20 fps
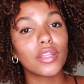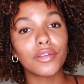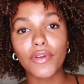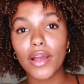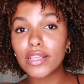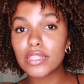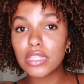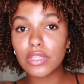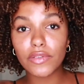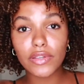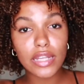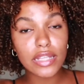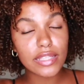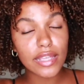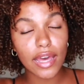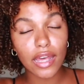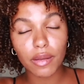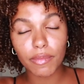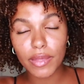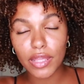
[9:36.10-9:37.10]
The rest of it
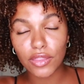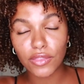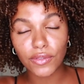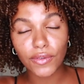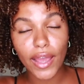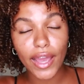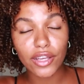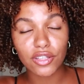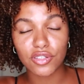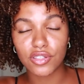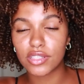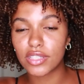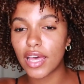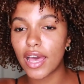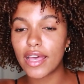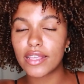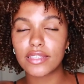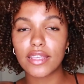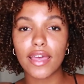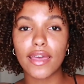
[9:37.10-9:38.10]
has gotta be through
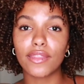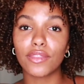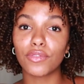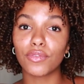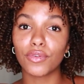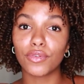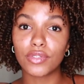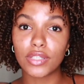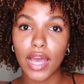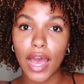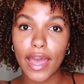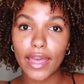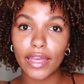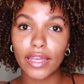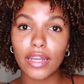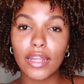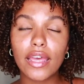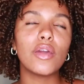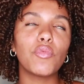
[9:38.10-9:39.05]
exercise and through diet.